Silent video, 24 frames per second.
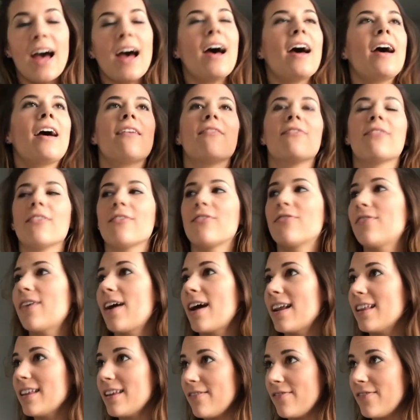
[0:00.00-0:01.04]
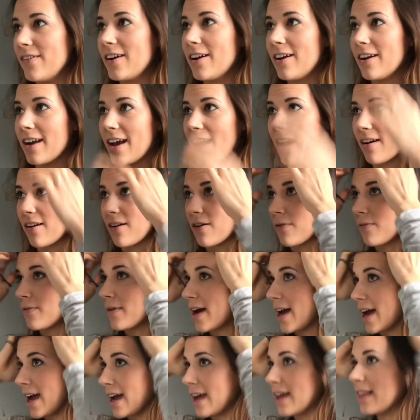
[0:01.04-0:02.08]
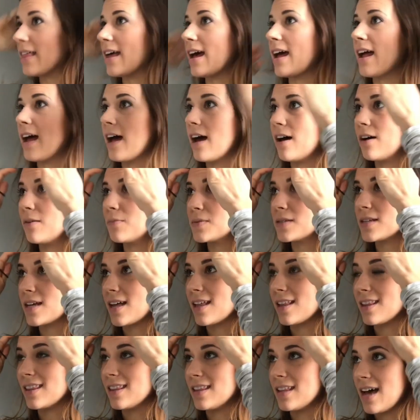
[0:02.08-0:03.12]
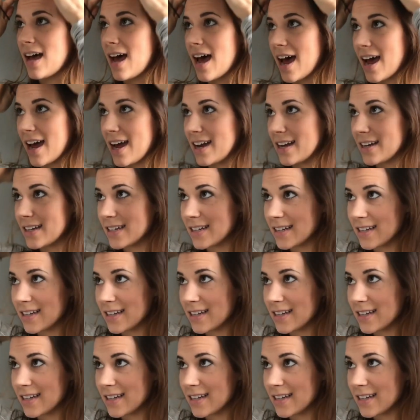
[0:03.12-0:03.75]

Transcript: I've finally figured out a way that helps a lot